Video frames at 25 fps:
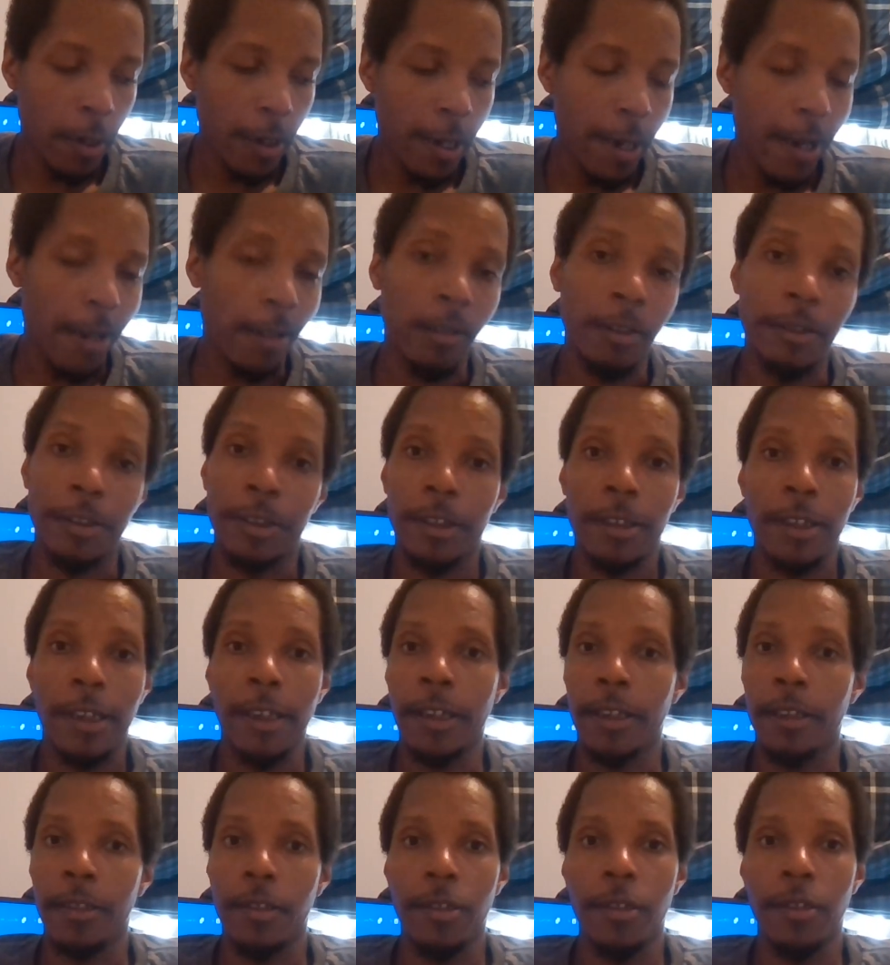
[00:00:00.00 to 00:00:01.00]
Alex is
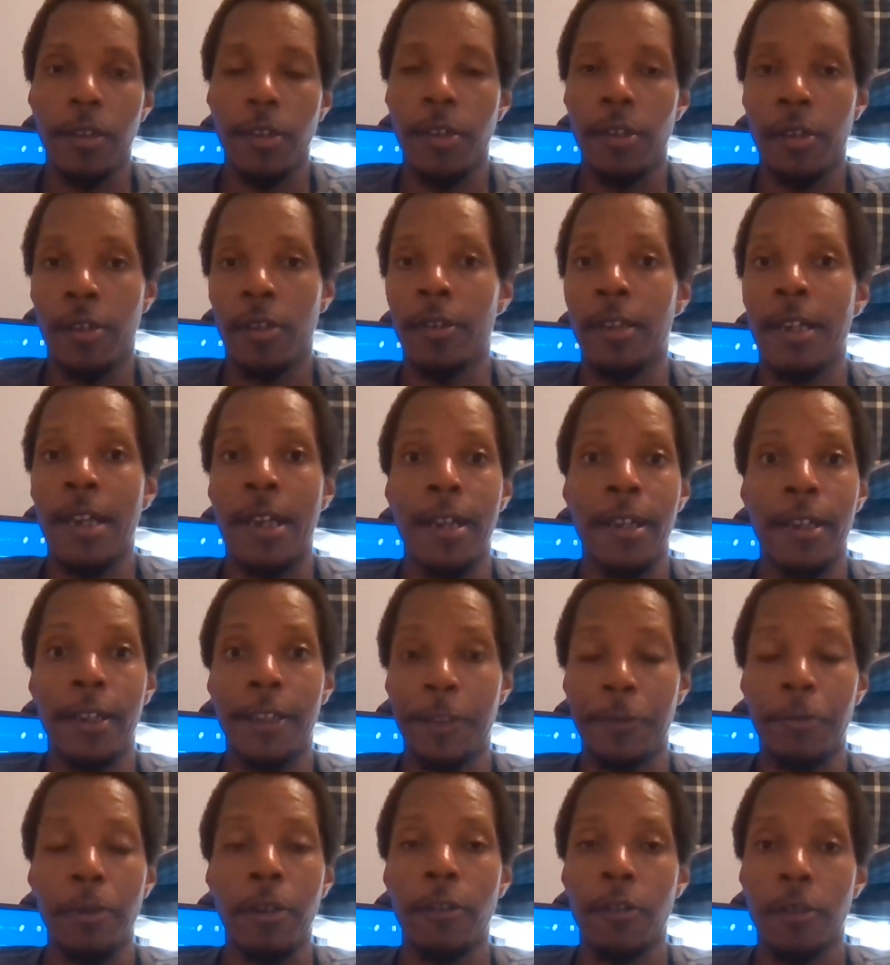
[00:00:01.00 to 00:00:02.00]
like, that
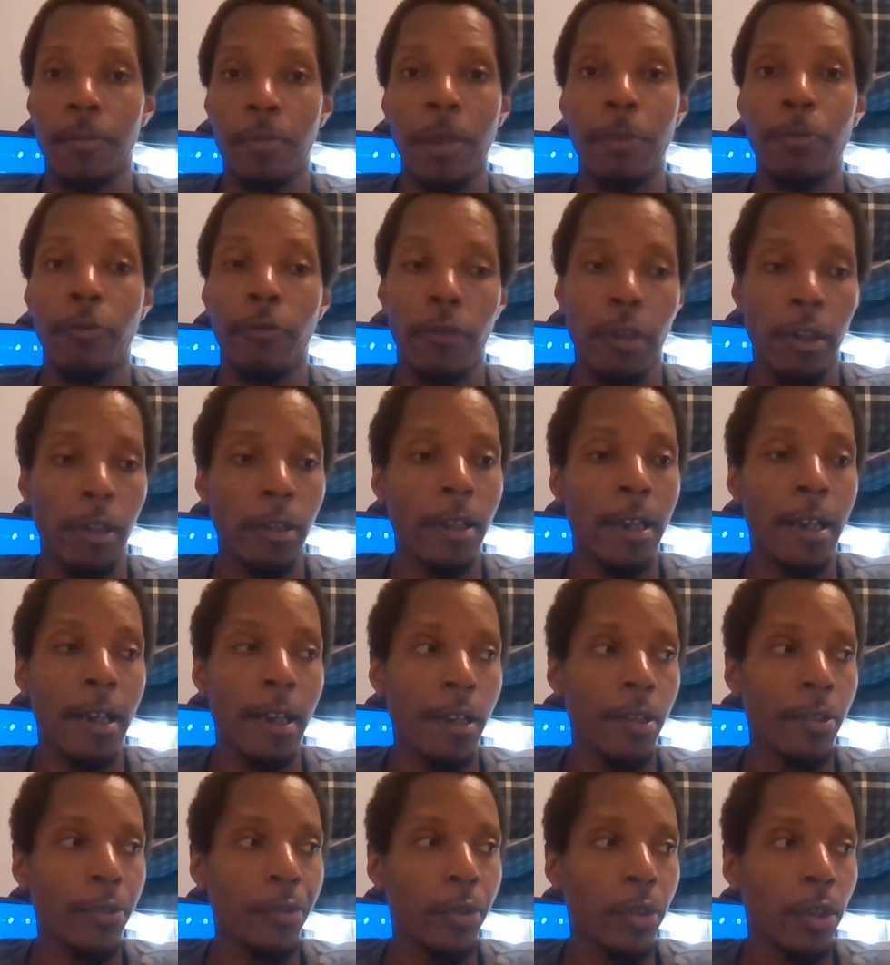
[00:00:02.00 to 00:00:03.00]
experience made me
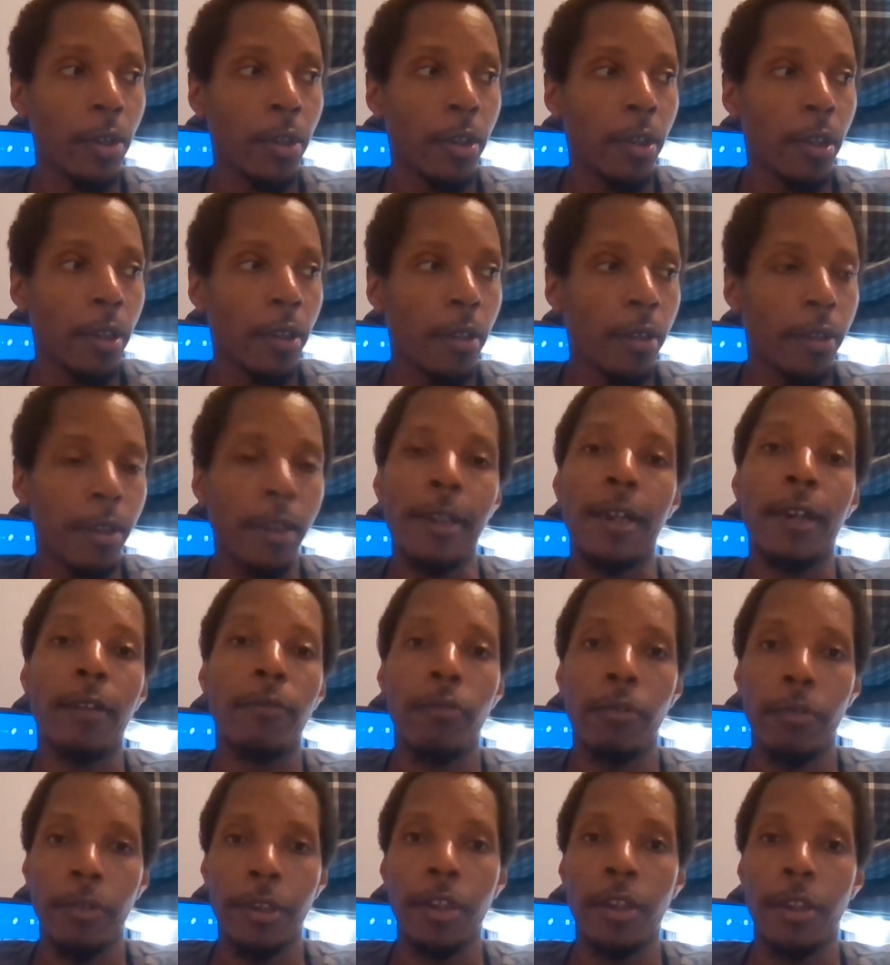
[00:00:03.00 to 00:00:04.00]
realize that
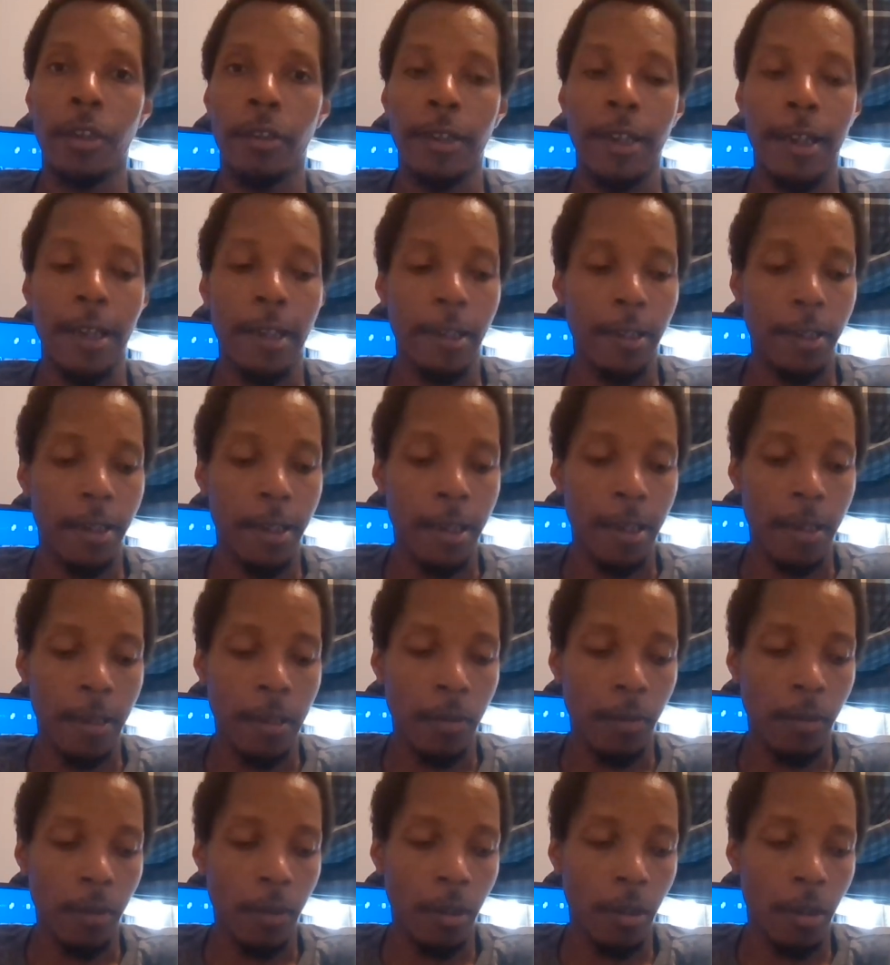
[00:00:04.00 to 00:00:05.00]

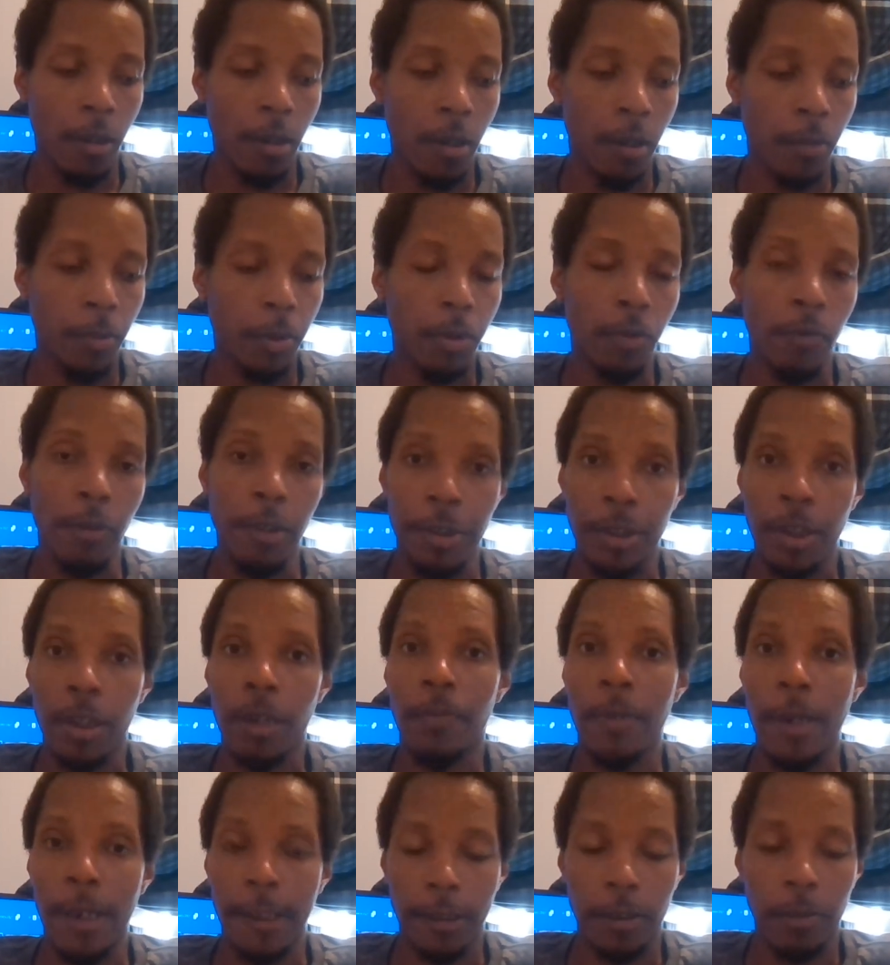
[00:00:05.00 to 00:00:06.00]
that Teresa
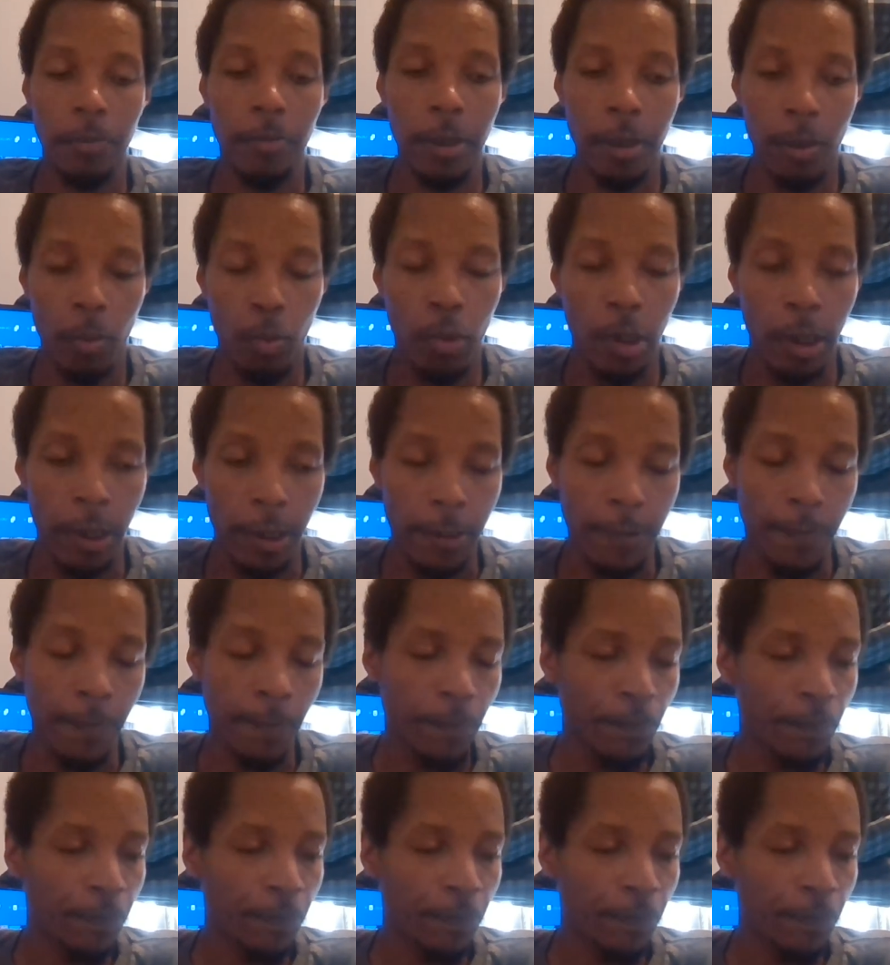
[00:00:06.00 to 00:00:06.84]
could possibly be the one.